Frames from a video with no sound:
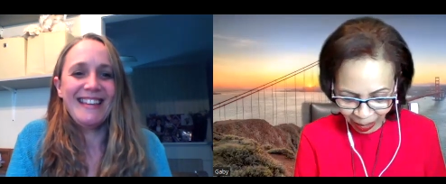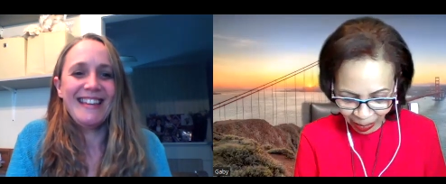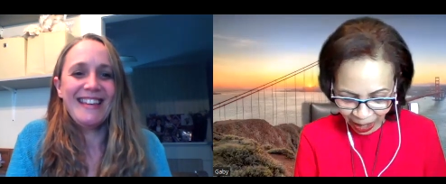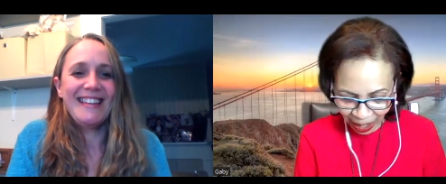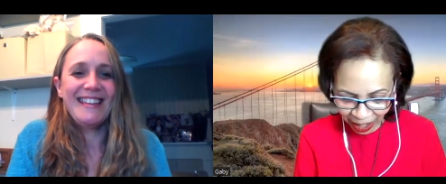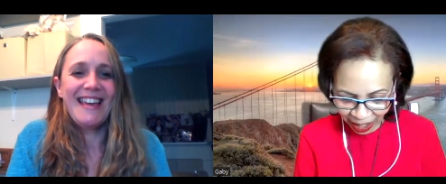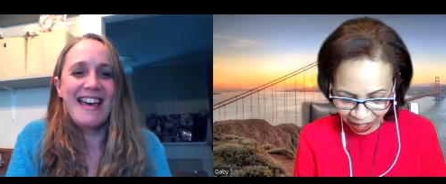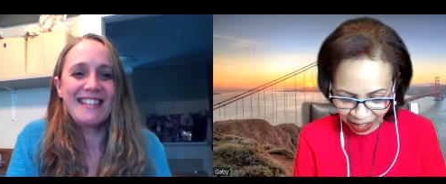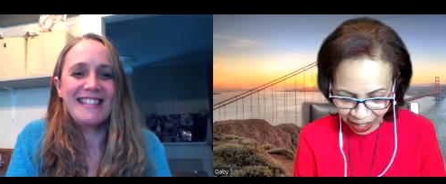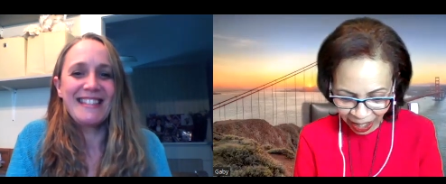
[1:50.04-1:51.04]
Speaker 1: them. Yeah.
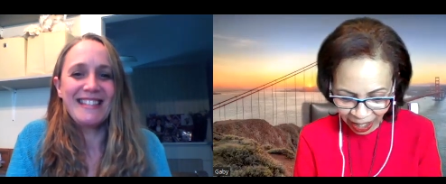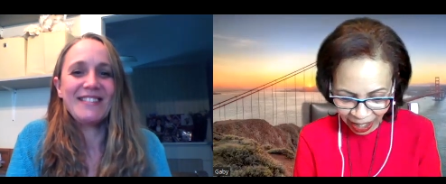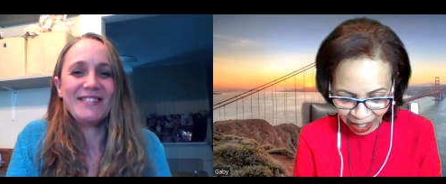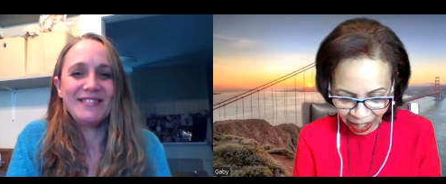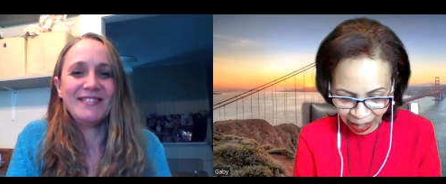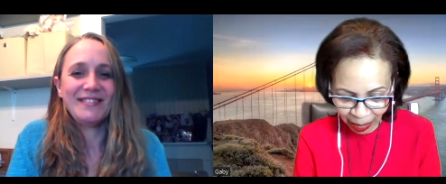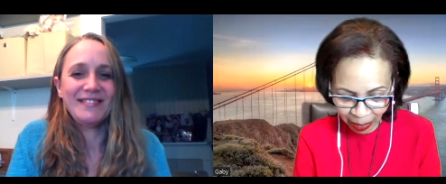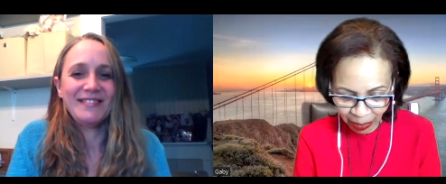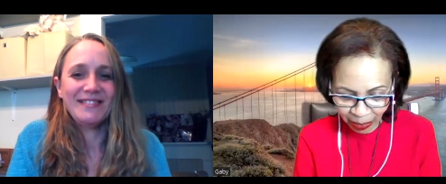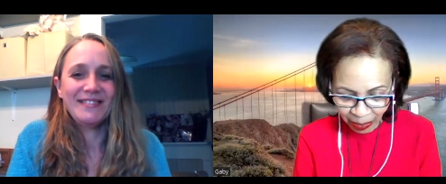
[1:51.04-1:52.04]
And then uh,
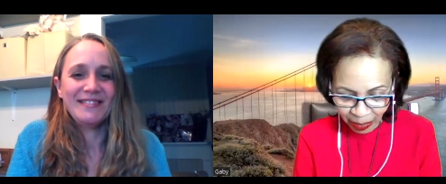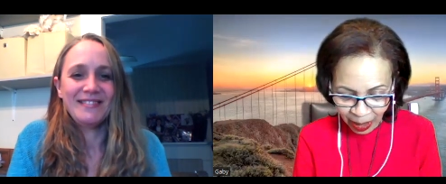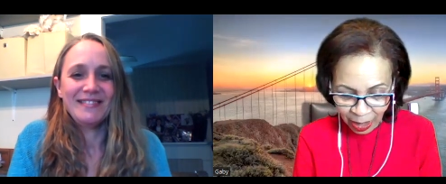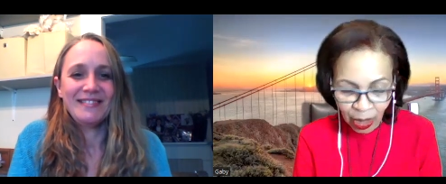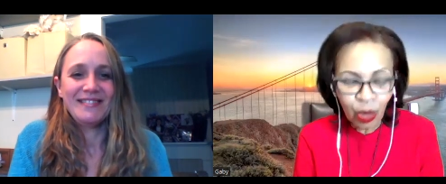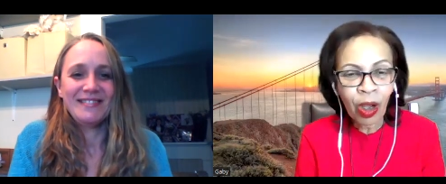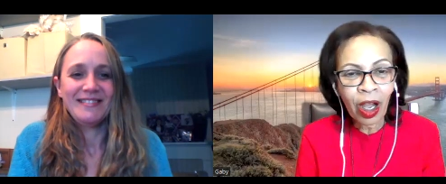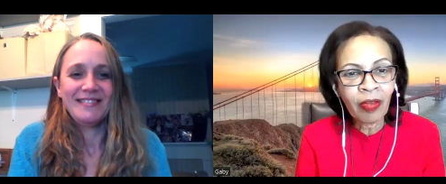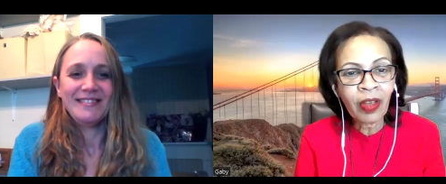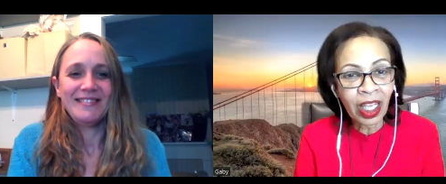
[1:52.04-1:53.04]
you
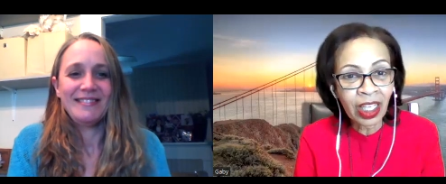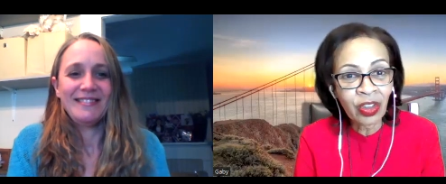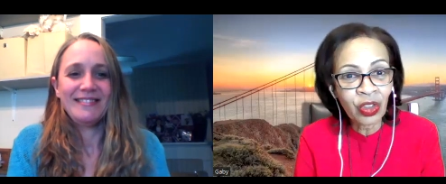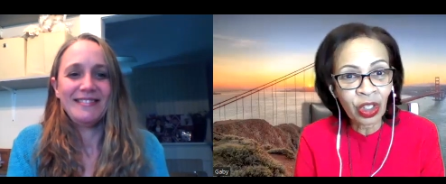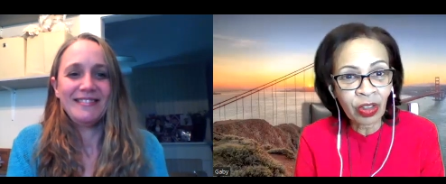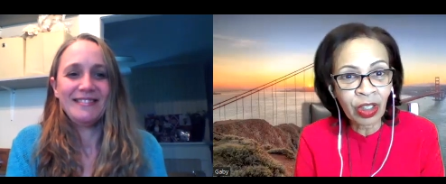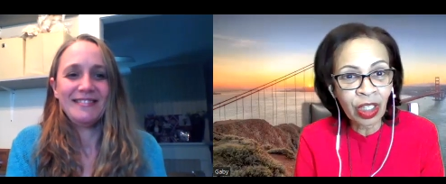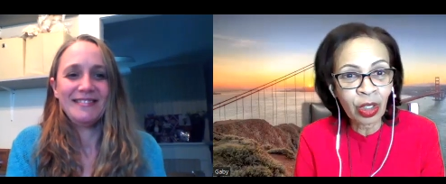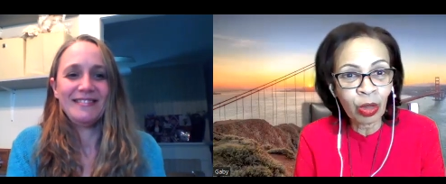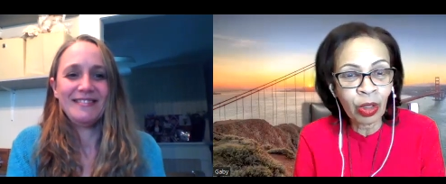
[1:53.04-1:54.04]
have eight
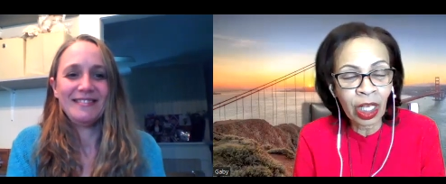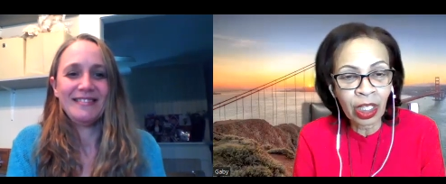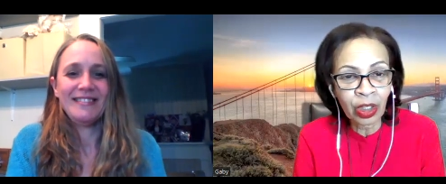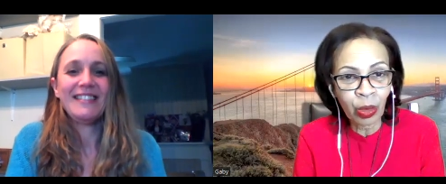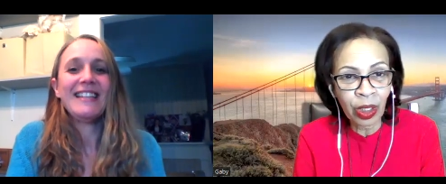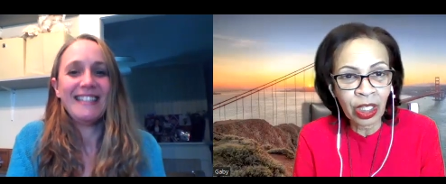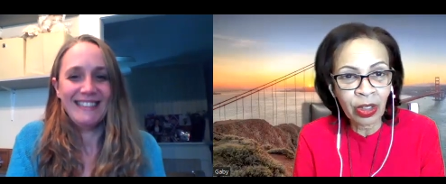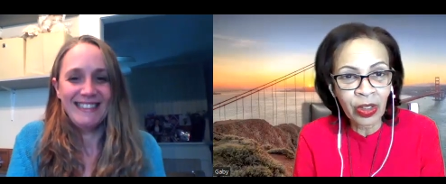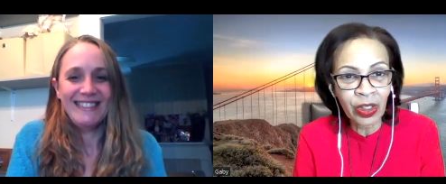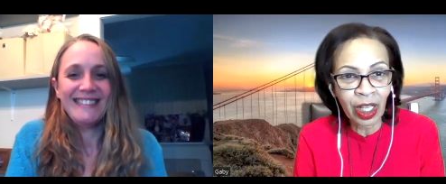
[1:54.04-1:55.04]
children. You look like twenty
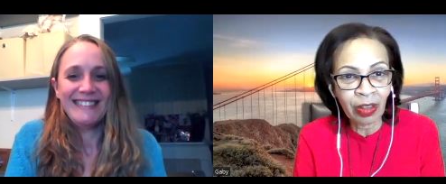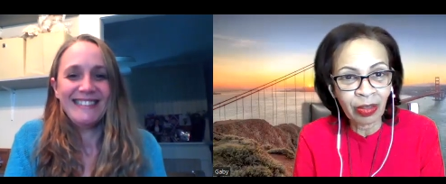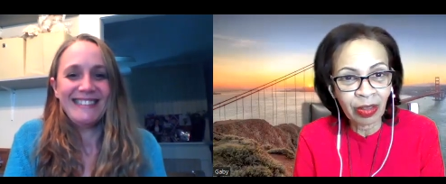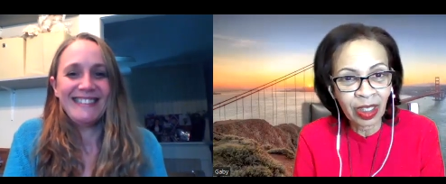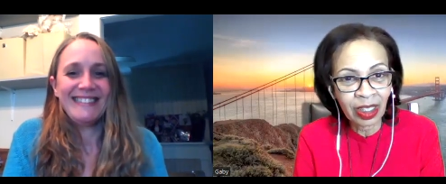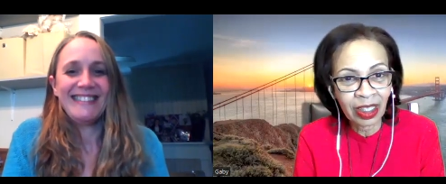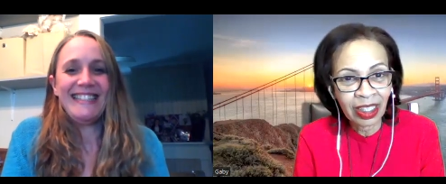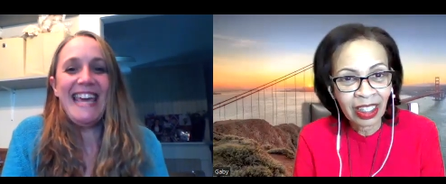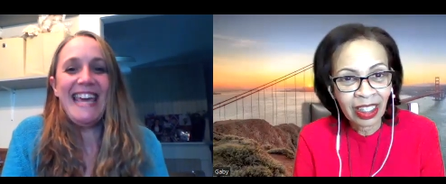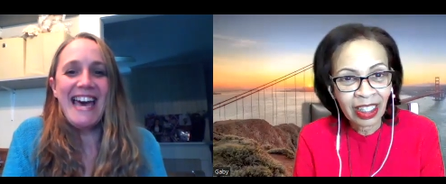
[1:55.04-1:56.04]
yourself.
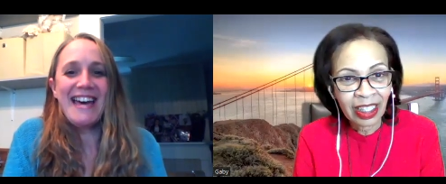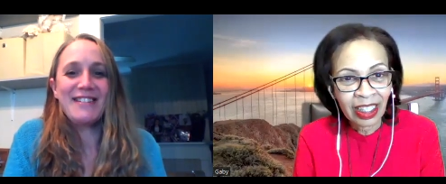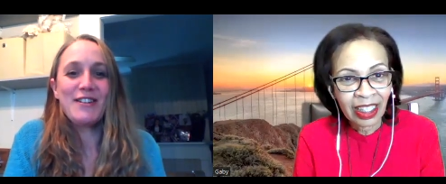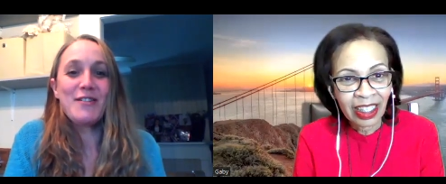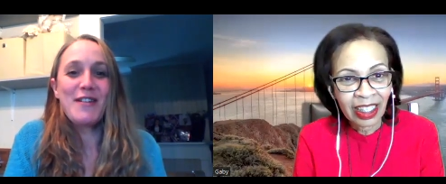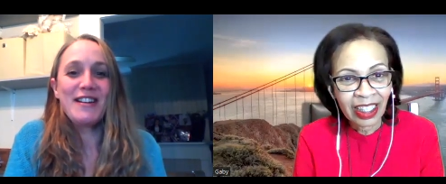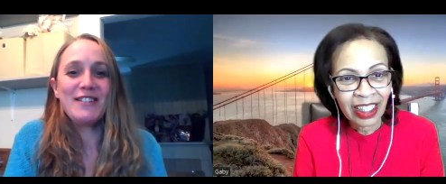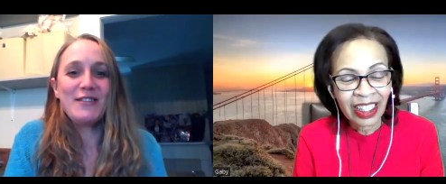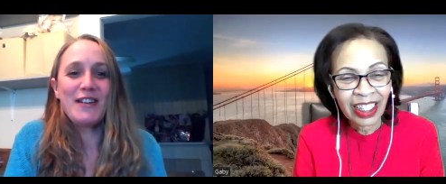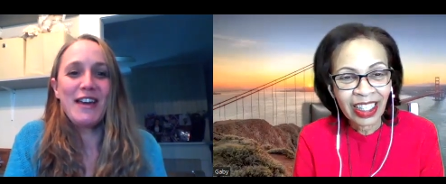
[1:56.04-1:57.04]
Speaker 2: Yeah, no, I
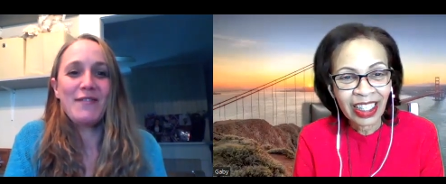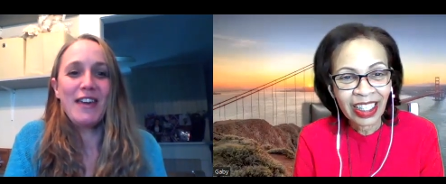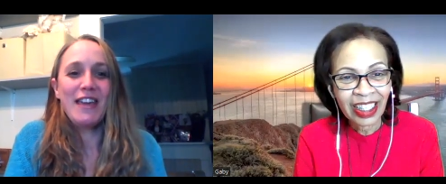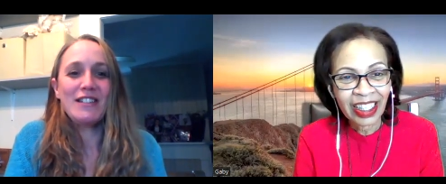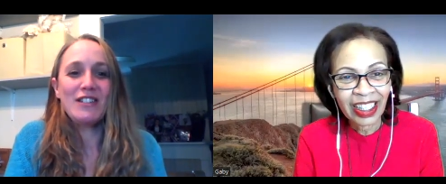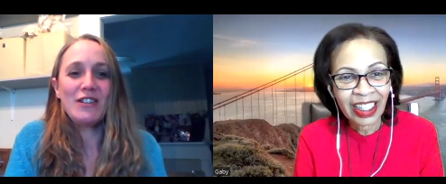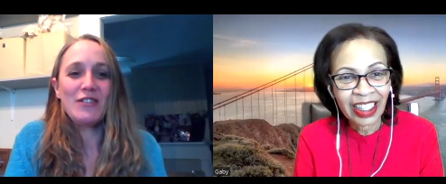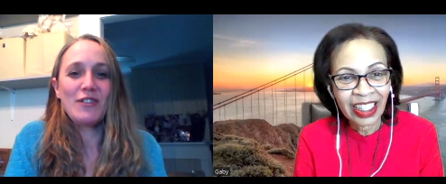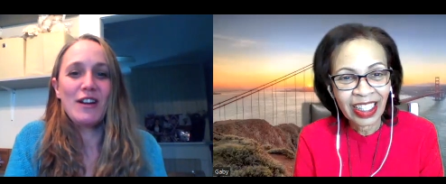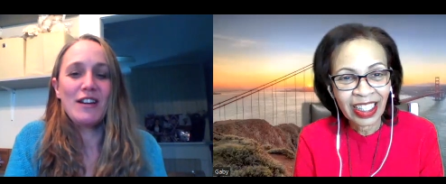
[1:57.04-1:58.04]
do. I have eight
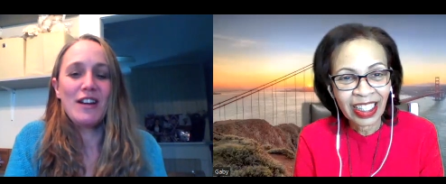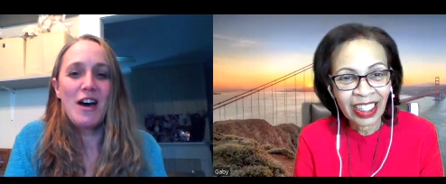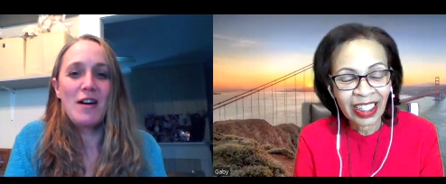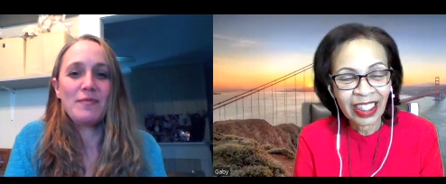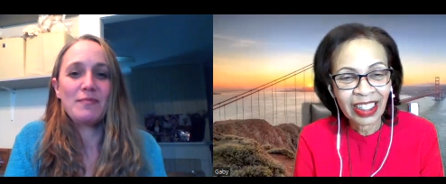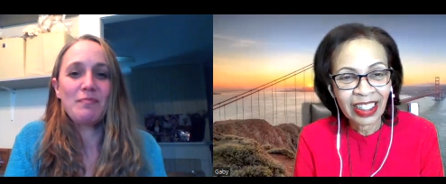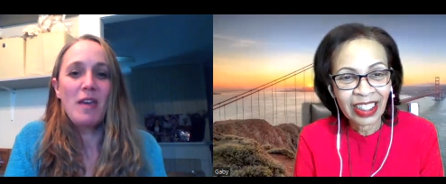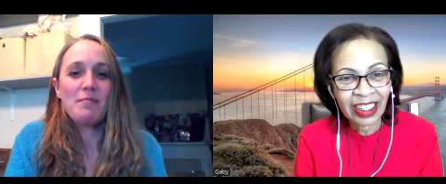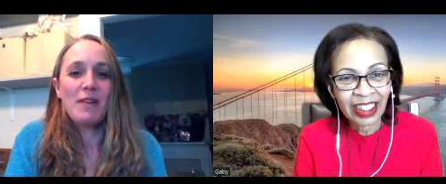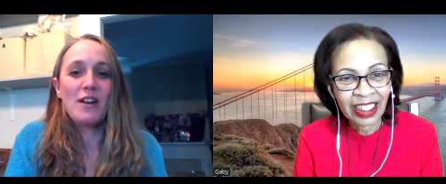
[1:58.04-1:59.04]
children. Um,
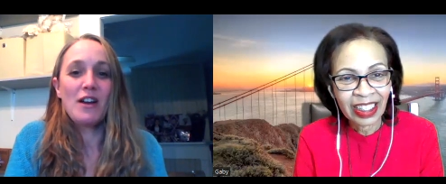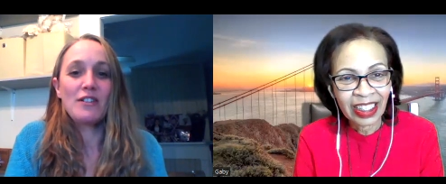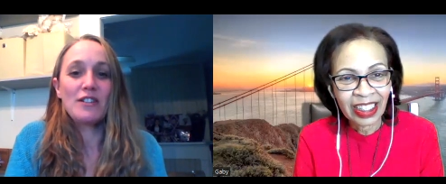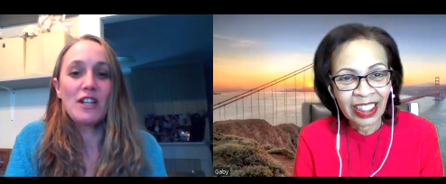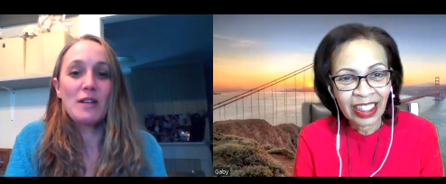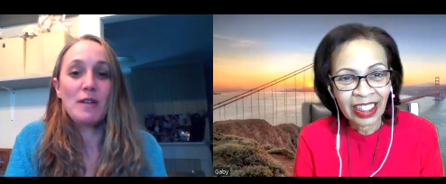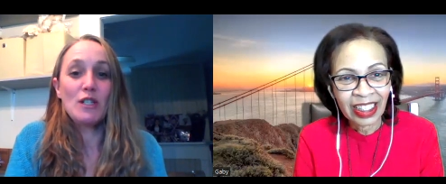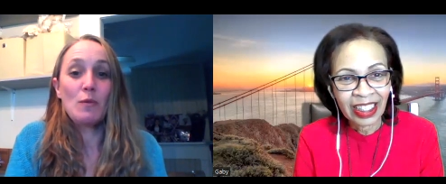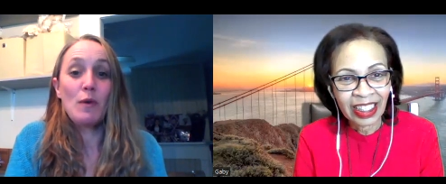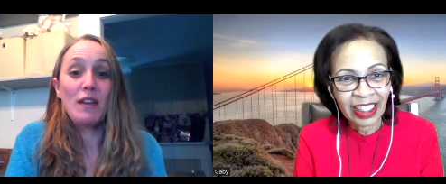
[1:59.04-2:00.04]
my daughter is going to be
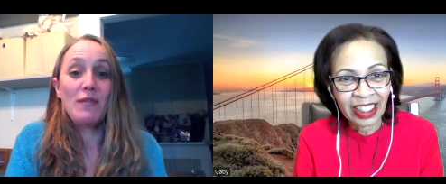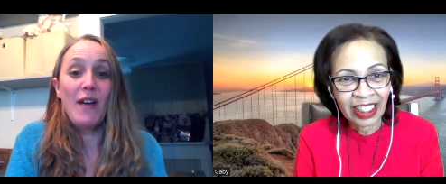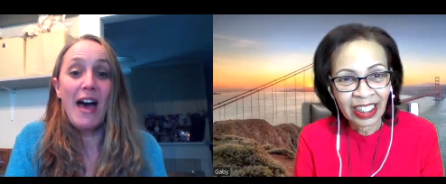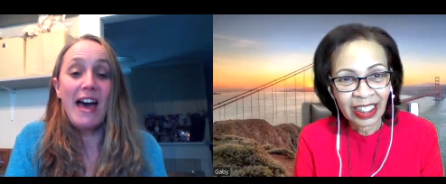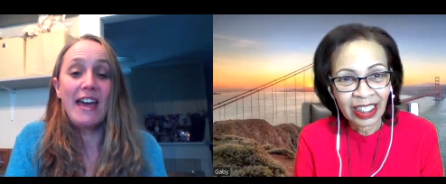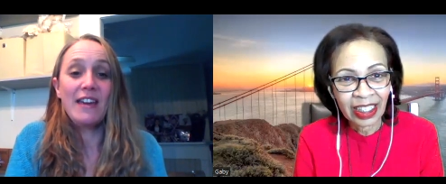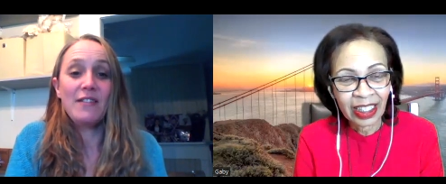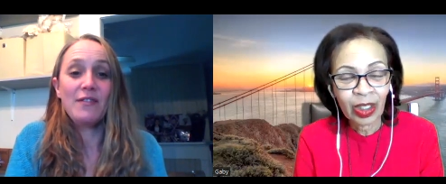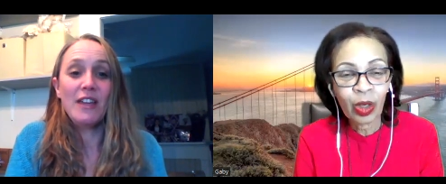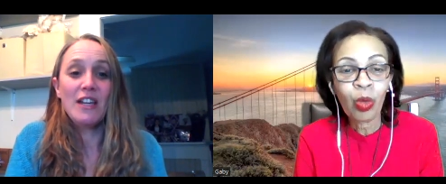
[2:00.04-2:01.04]
twenty-five
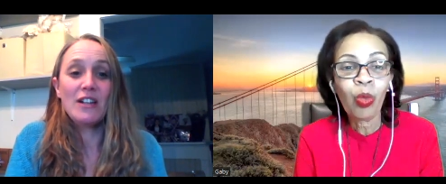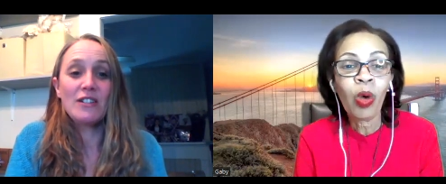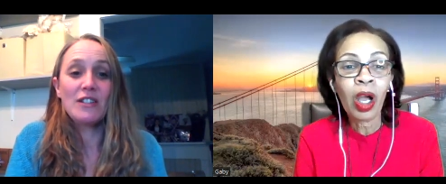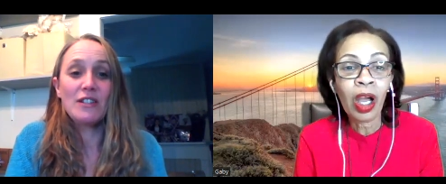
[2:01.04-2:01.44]
Speaker 1: oh, here wow.